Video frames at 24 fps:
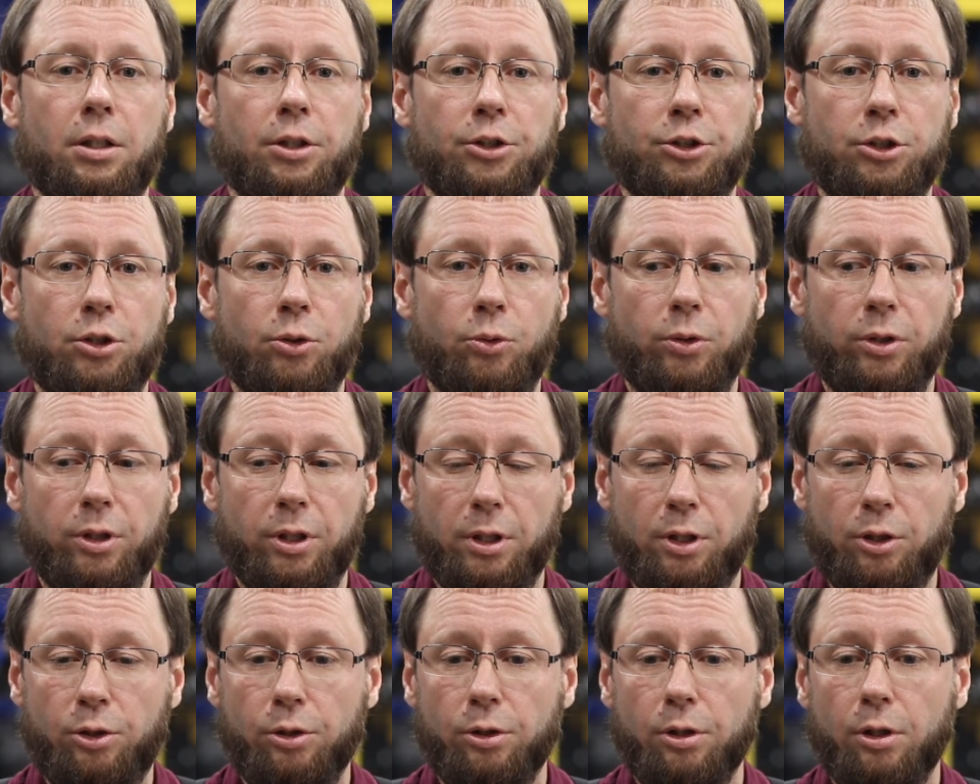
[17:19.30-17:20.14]
So
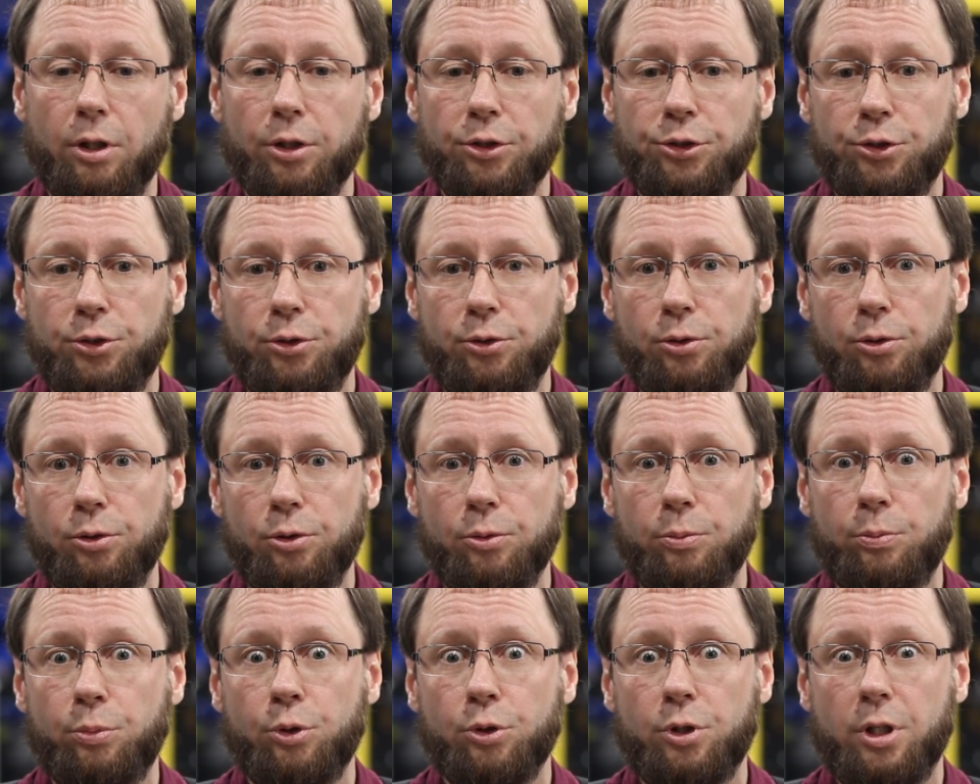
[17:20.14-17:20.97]
we could also
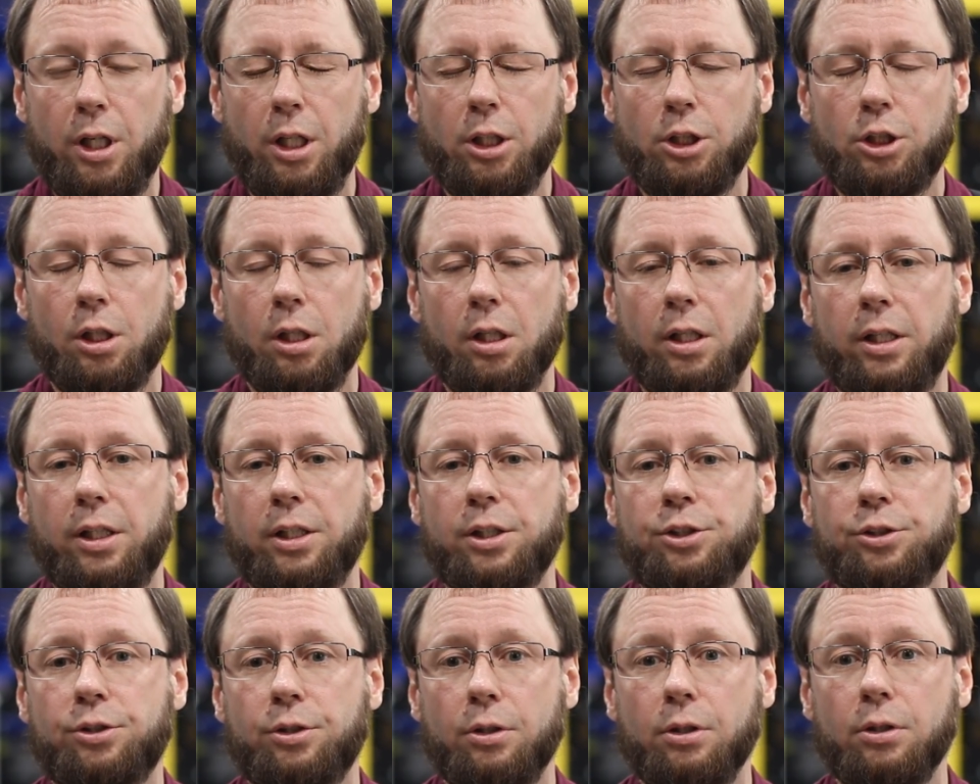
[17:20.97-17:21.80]
do
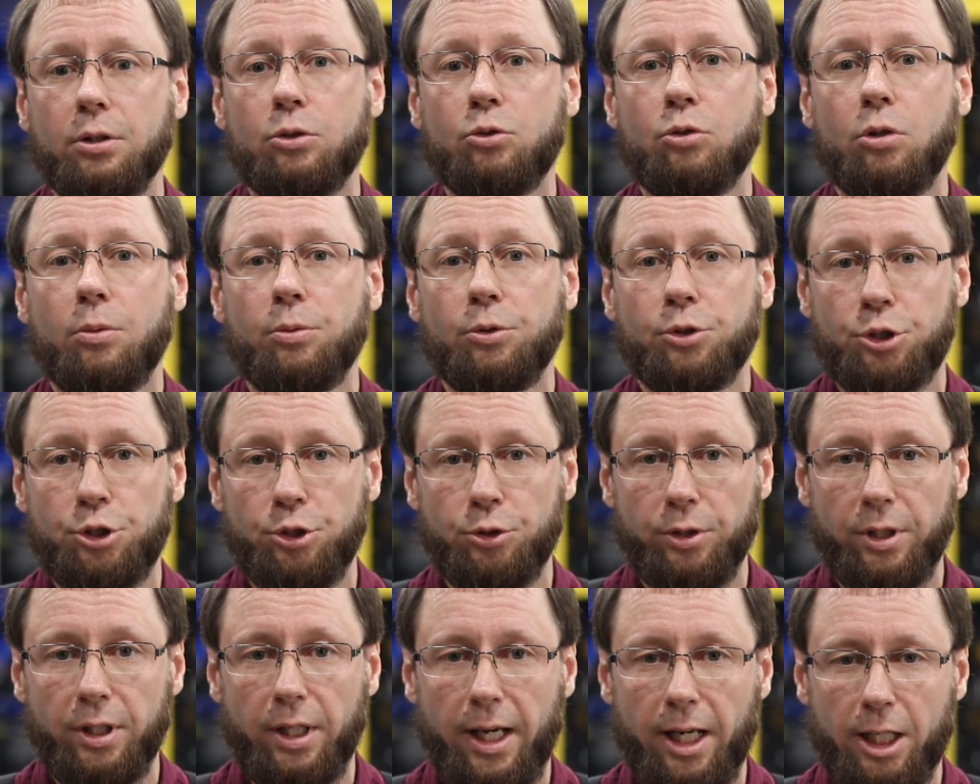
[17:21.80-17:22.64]
potentially certain
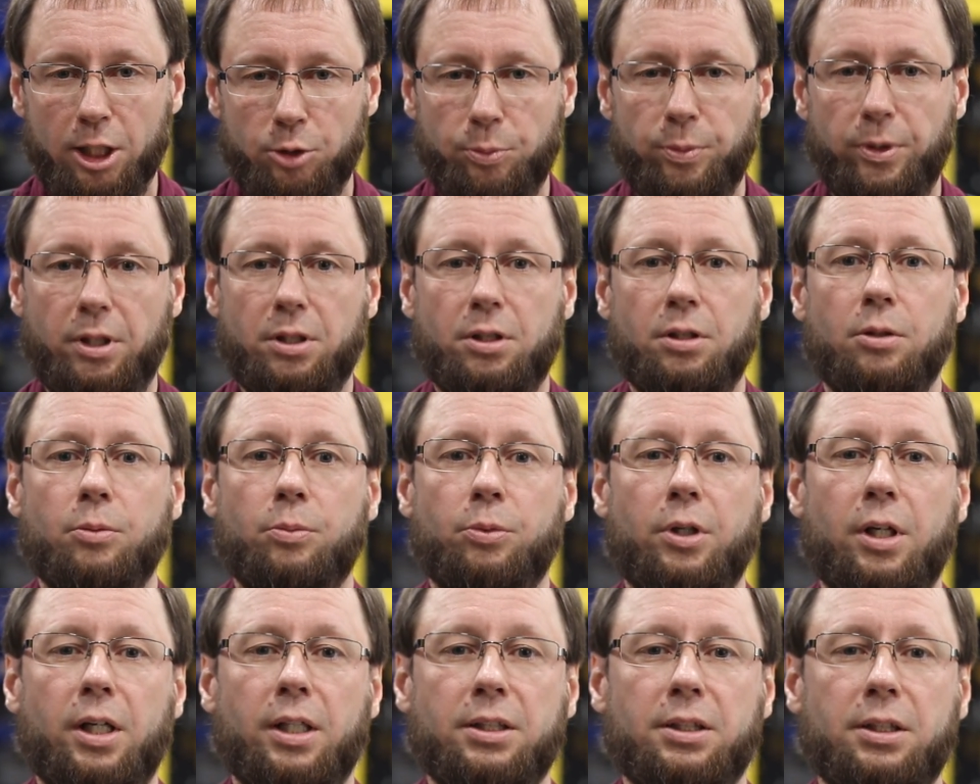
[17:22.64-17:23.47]
troubleshooting aspects of
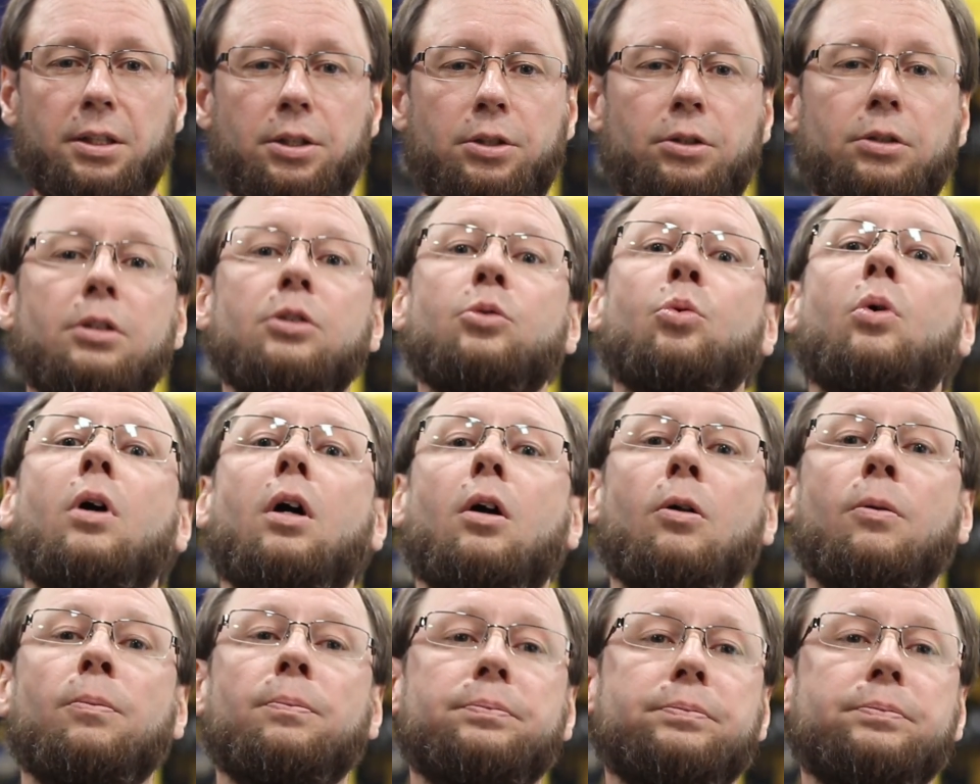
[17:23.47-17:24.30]
the processor as well.